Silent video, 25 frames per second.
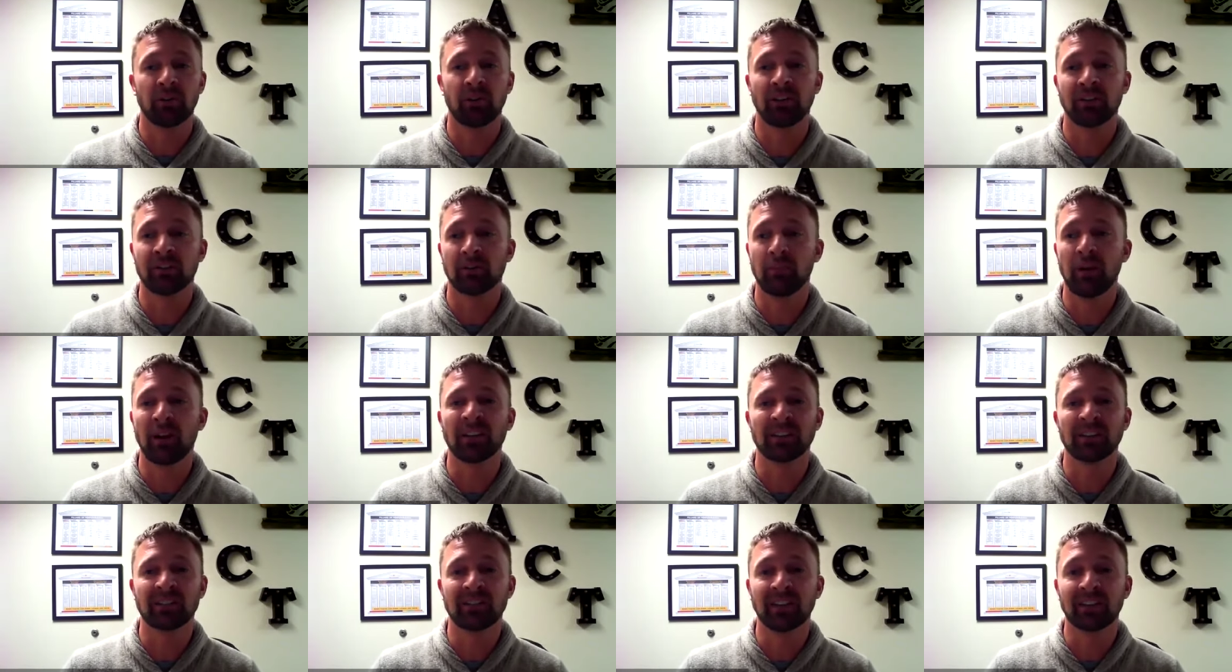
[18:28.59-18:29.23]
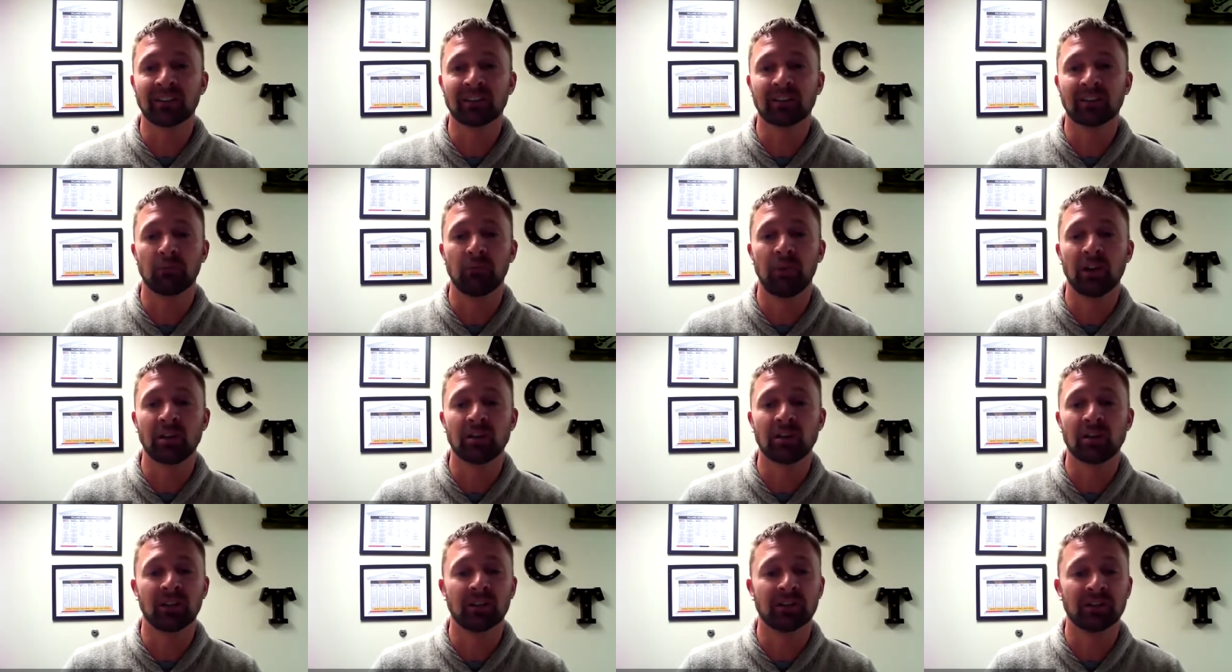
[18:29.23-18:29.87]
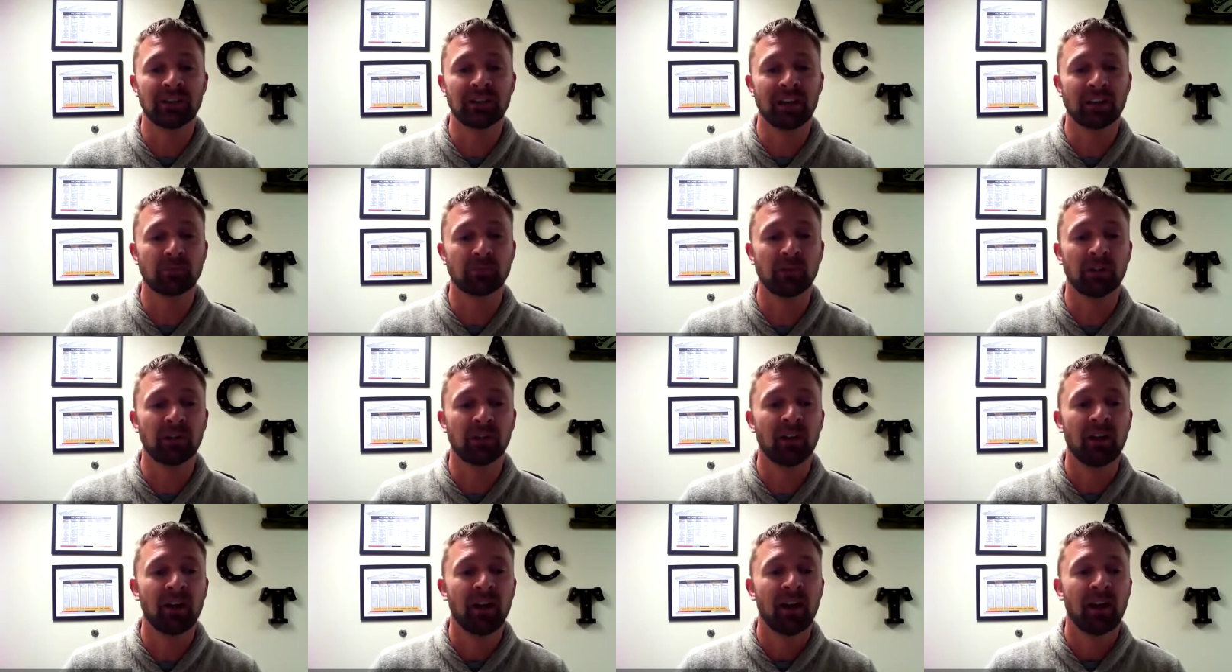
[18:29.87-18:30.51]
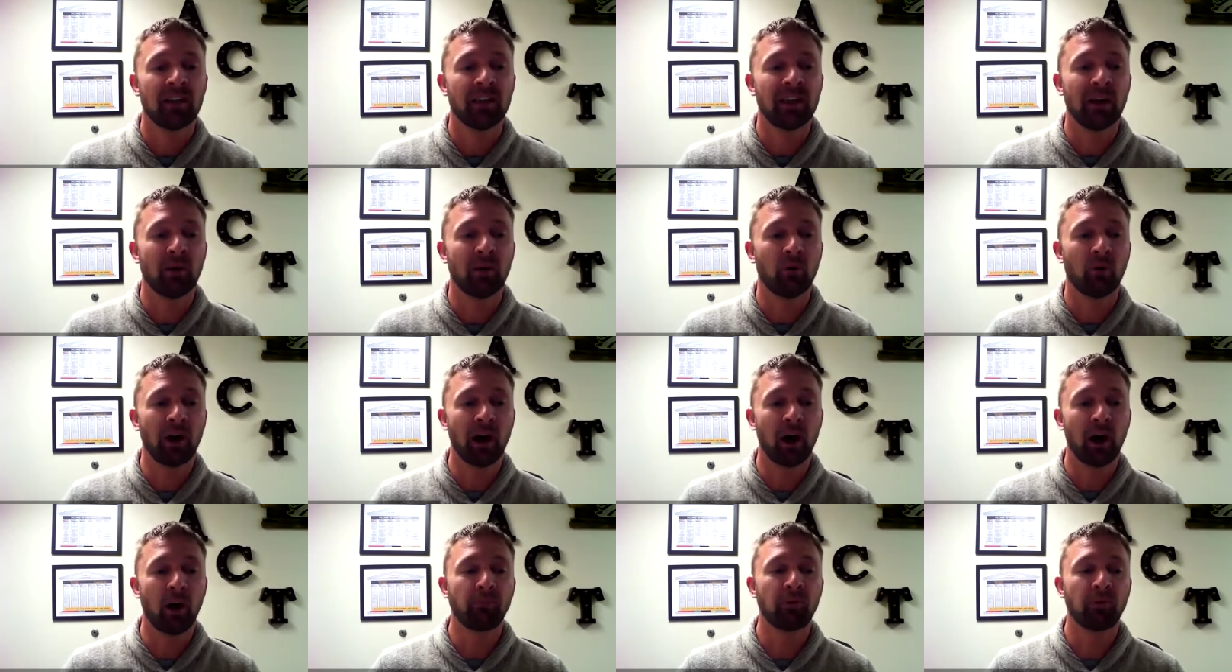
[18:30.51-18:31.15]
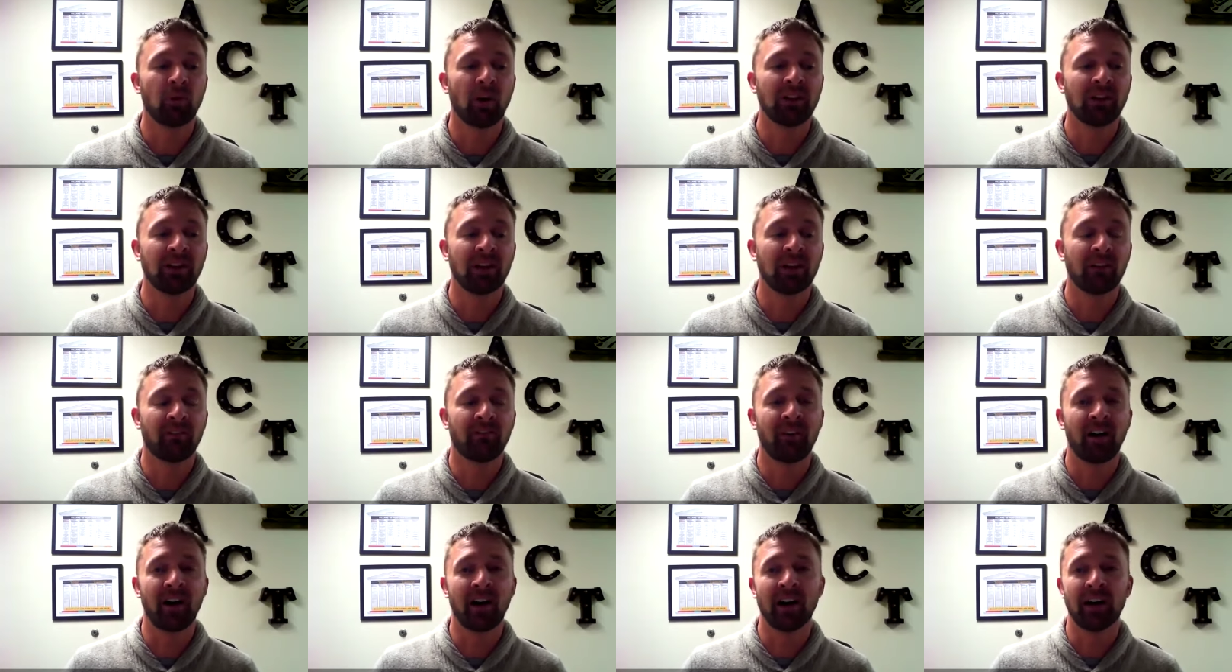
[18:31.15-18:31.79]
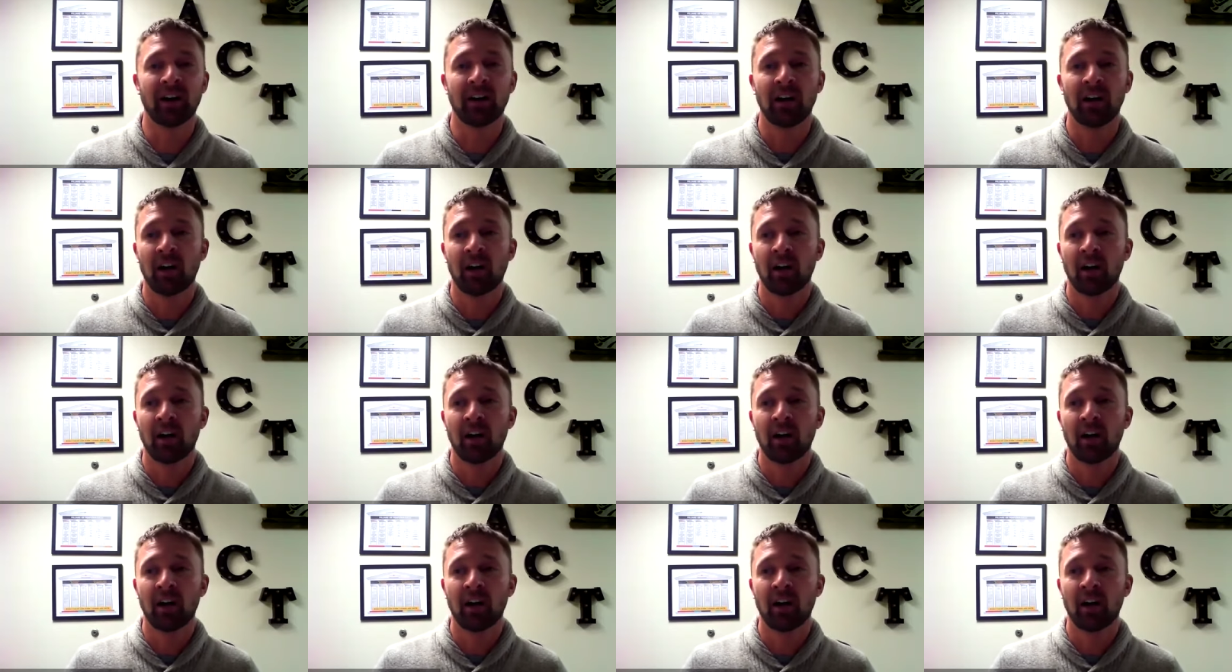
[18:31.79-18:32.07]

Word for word: It's about a six dimension assessment that will help you identify